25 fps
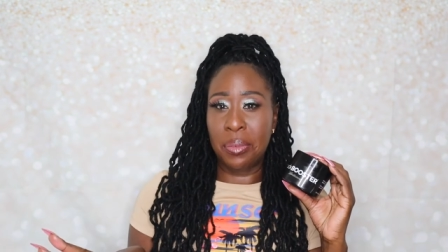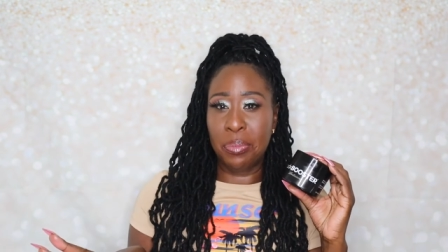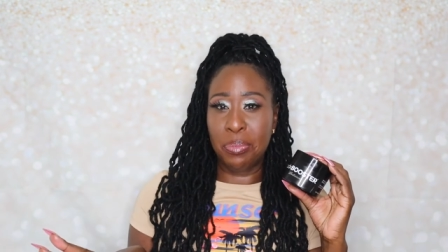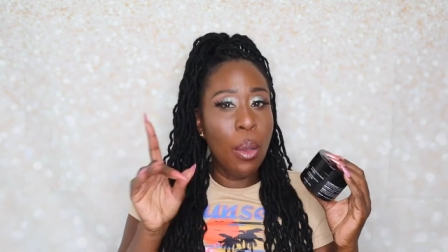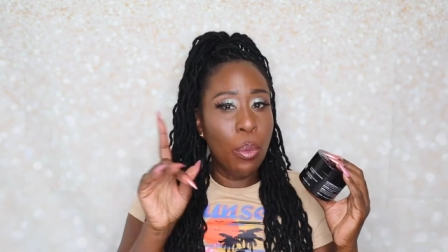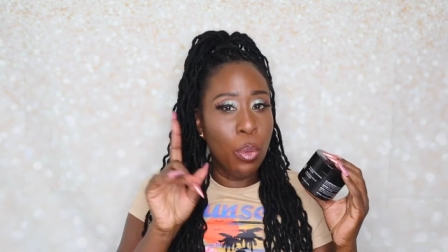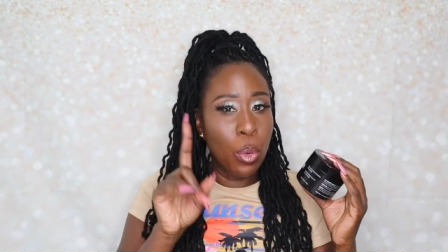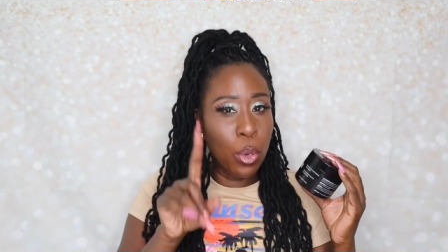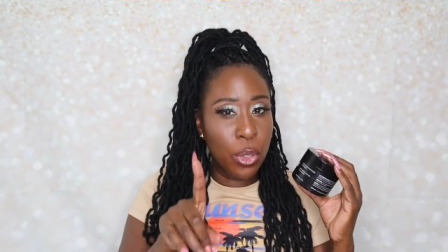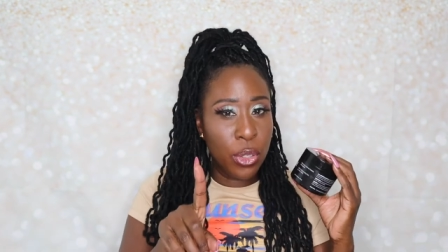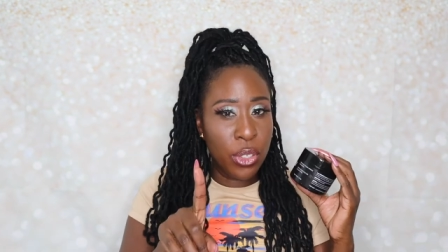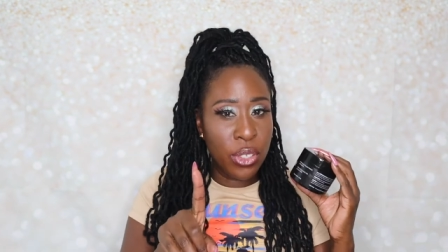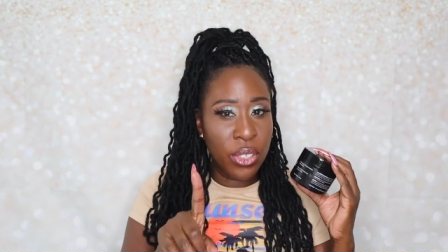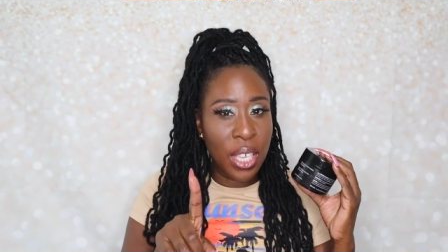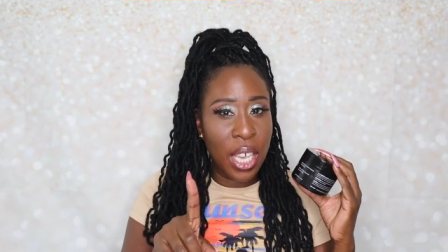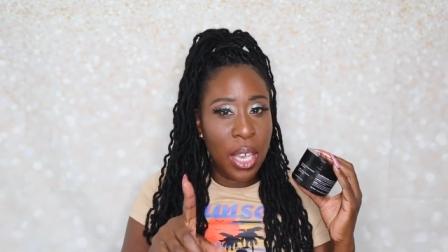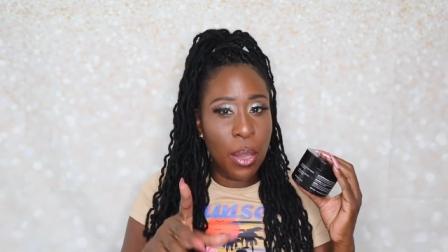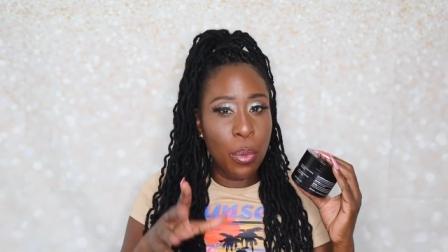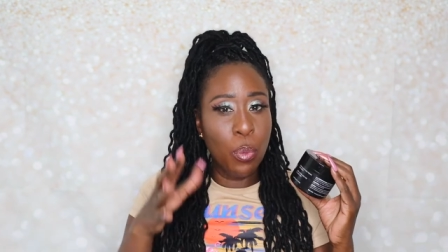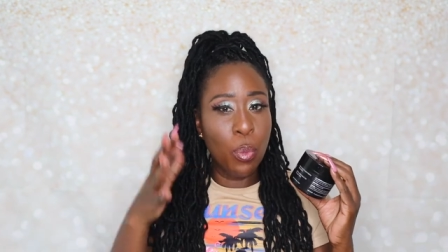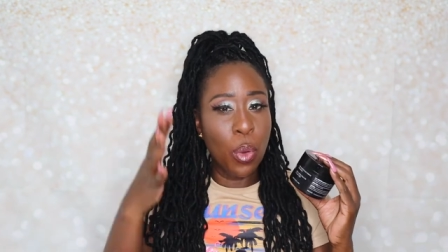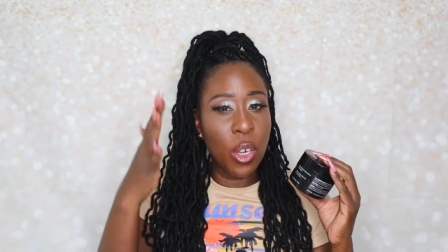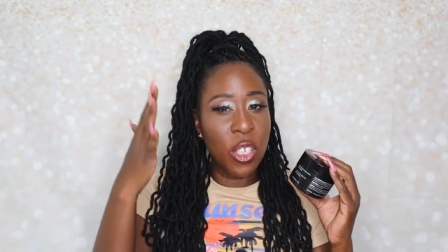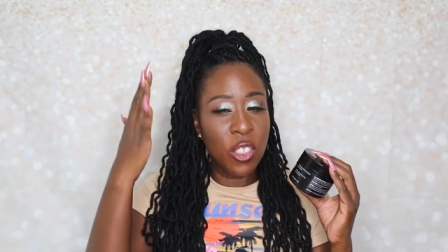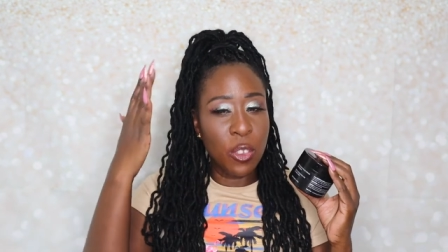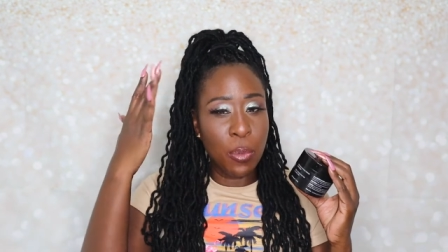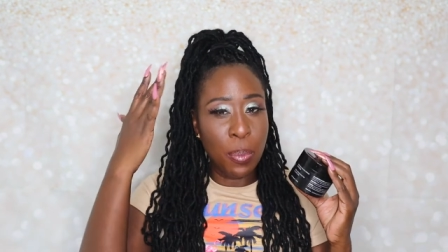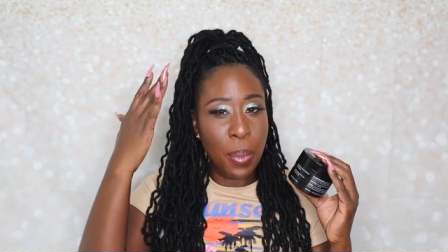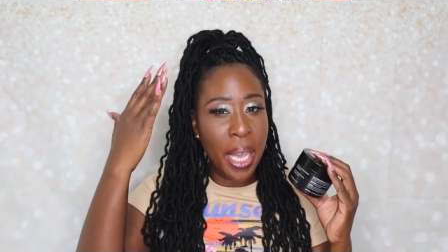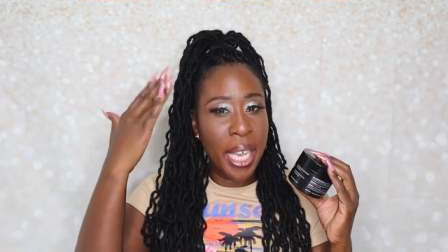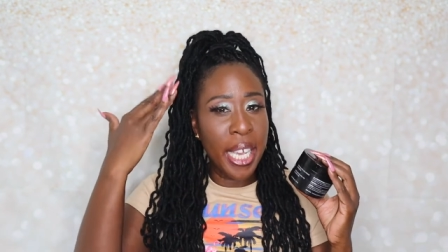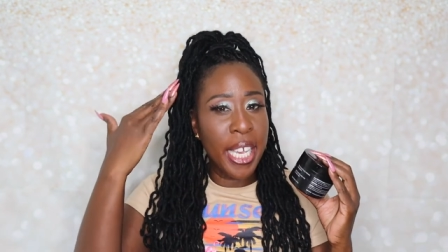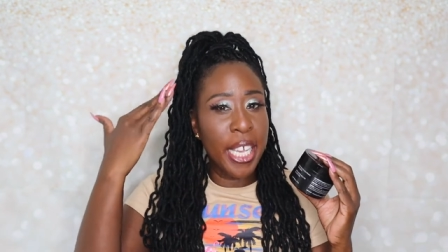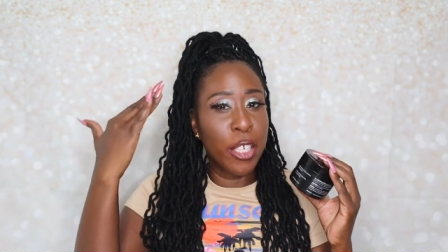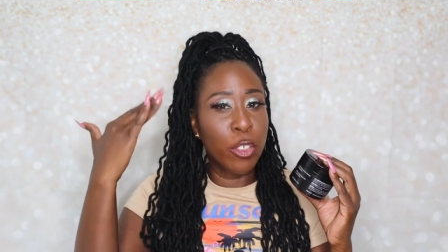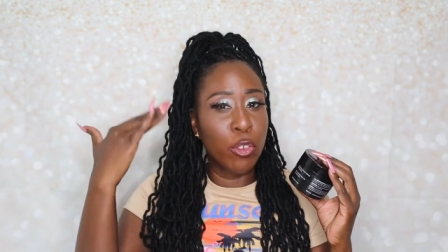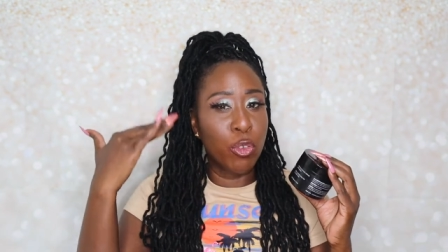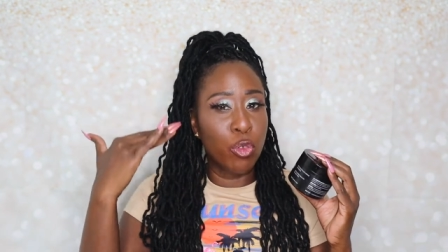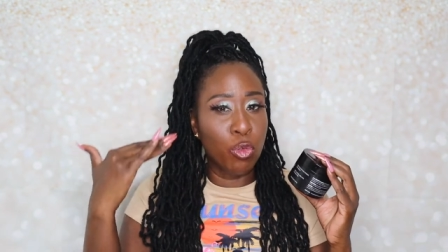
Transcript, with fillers: I will say once my hair